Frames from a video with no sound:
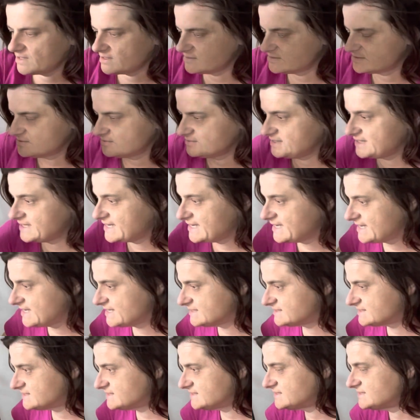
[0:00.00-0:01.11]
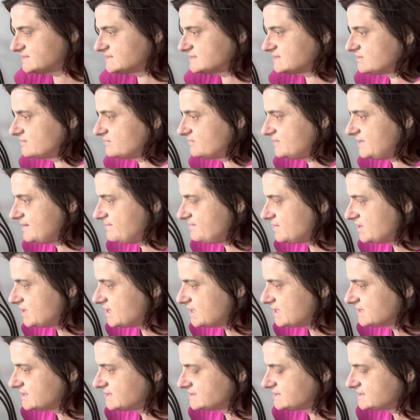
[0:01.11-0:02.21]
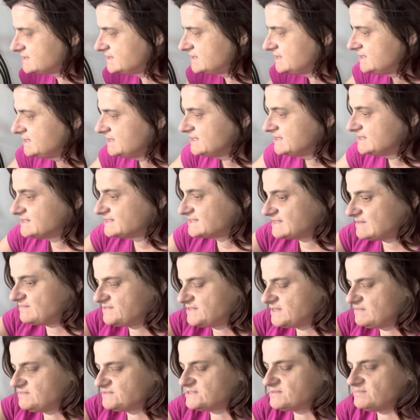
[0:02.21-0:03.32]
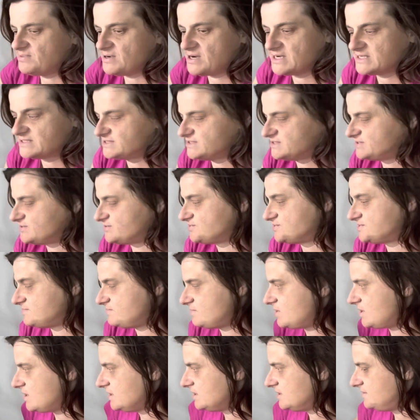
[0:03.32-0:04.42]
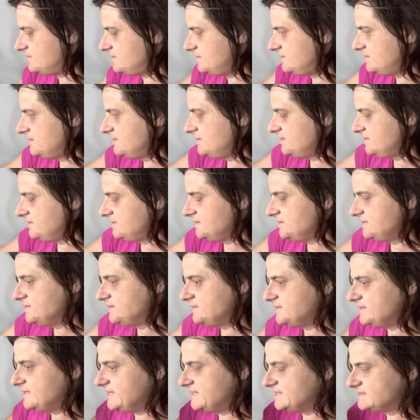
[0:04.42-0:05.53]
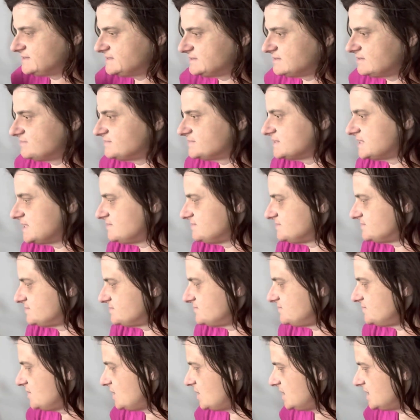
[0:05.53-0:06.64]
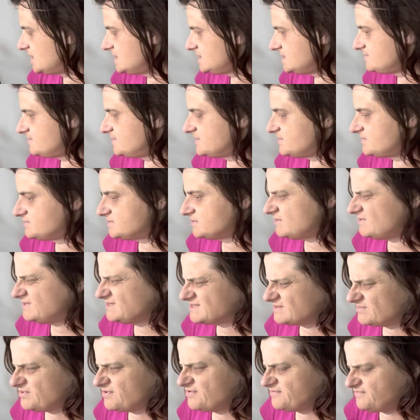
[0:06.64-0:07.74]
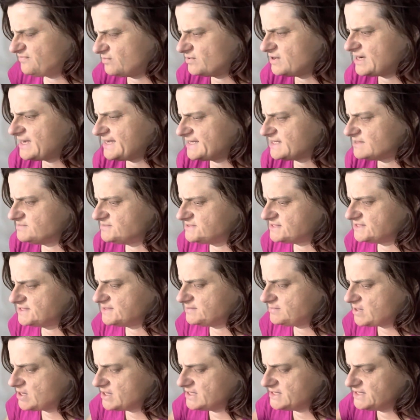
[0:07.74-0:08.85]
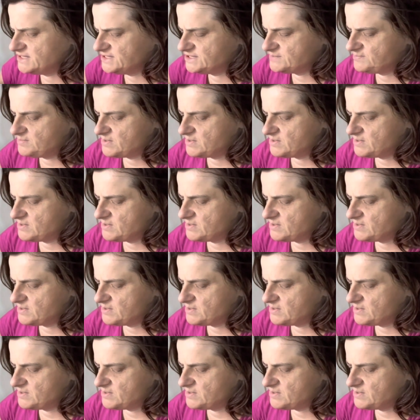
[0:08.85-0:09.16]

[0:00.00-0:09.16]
So yes, this is a great box. Sometimes the boxes are smaller and sometimes they're not, but there's always about four items in each